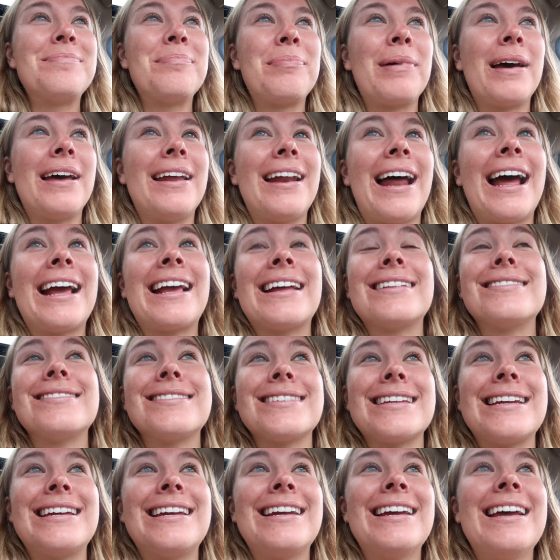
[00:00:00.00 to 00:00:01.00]
but I can
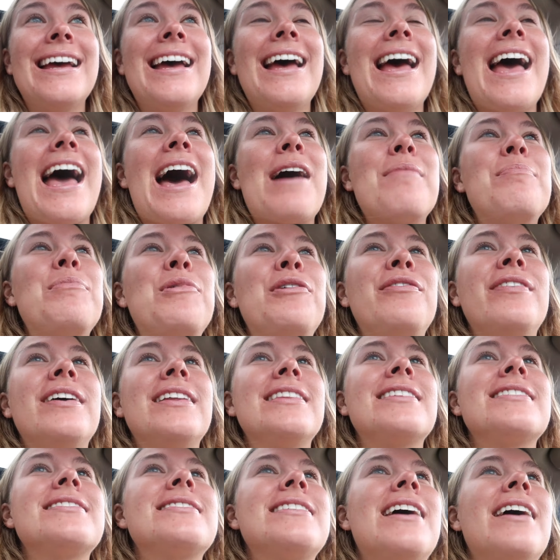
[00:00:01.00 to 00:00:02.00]
see. I'm moving
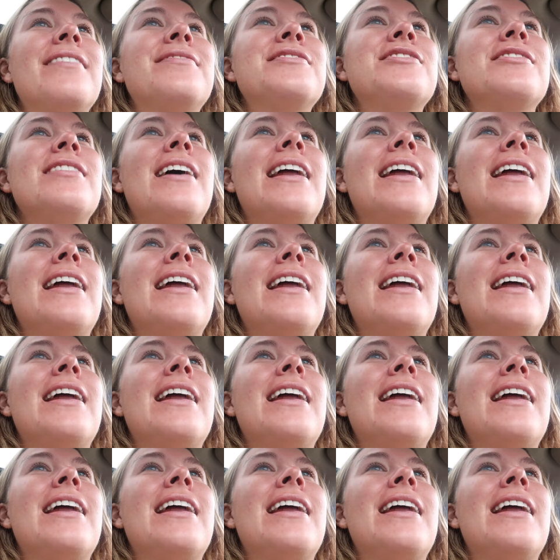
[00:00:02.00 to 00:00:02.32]
the stuff so